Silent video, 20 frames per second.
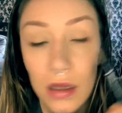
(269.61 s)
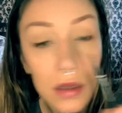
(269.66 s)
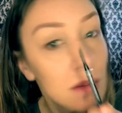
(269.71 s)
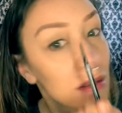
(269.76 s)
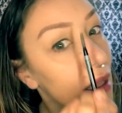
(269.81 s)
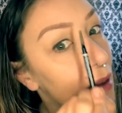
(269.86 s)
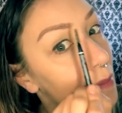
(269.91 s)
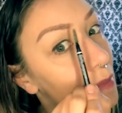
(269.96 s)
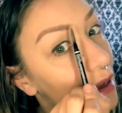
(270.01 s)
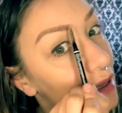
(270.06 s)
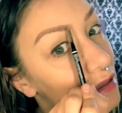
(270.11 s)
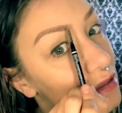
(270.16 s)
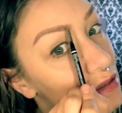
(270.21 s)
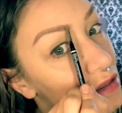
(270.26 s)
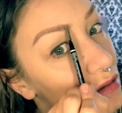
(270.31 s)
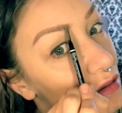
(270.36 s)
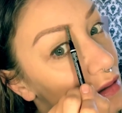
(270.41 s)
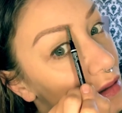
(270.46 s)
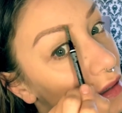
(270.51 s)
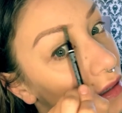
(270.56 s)
that
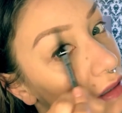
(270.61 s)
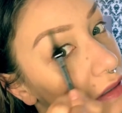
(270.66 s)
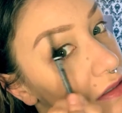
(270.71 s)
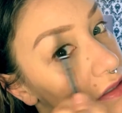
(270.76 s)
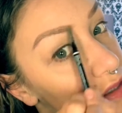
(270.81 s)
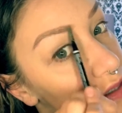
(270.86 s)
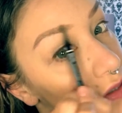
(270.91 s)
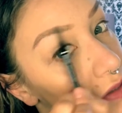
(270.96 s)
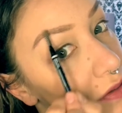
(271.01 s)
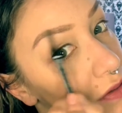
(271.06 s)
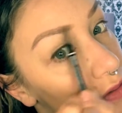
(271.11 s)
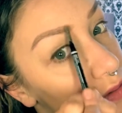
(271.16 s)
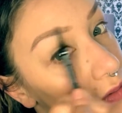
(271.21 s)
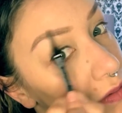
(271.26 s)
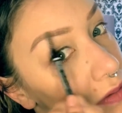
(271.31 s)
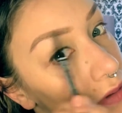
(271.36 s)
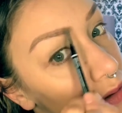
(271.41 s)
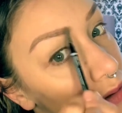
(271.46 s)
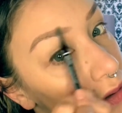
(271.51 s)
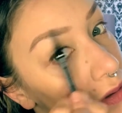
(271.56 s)
pencil into.